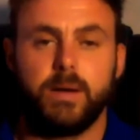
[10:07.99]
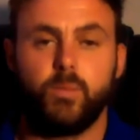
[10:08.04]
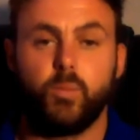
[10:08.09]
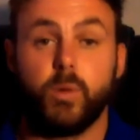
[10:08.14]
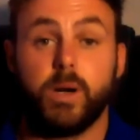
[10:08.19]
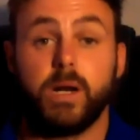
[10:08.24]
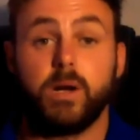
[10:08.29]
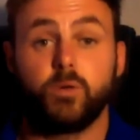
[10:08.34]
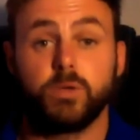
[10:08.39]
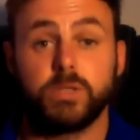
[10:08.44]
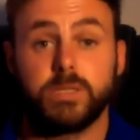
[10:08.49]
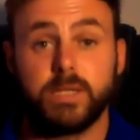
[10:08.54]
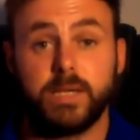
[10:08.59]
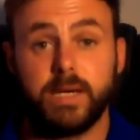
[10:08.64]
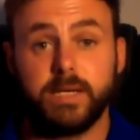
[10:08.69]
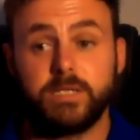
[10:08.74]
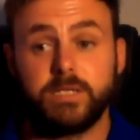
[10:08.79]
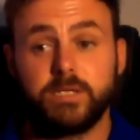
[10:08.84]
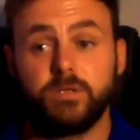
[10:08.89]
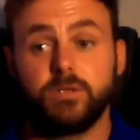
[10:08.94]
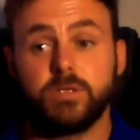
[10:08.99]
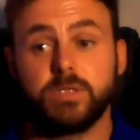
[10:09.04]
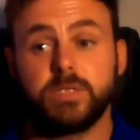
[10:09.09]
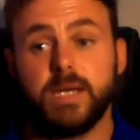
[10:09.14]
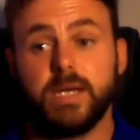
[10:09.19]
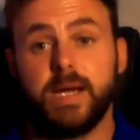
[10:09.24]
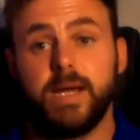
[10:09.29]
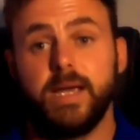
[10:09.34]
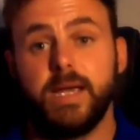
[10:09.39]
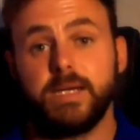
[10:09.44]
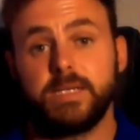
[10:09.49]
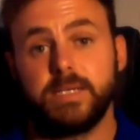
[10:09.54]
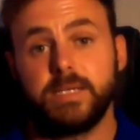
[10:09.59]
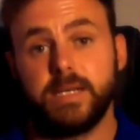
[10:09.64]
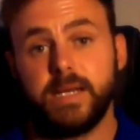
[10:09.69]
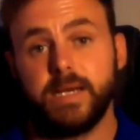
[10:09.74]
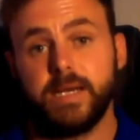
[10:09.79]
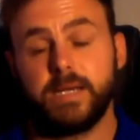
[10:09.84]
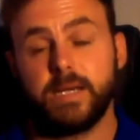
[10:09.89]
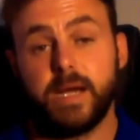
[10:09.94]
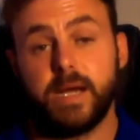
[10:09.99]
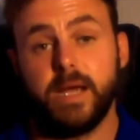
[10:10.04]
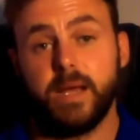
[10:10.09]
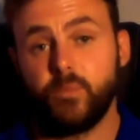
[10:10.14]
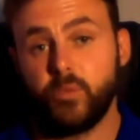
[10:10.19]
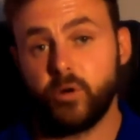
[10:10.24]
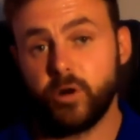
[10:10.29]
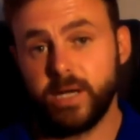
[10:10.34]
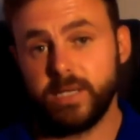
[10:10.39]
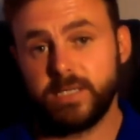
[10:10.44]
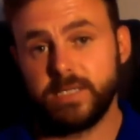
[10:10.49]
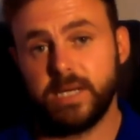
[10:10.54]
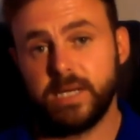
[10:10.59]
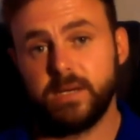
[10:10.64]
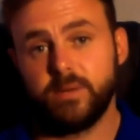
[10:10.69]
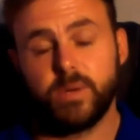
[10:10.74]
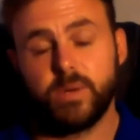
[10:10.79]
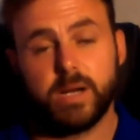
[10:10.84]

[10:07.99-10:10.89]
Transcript: What I also like to do is I am right-handed,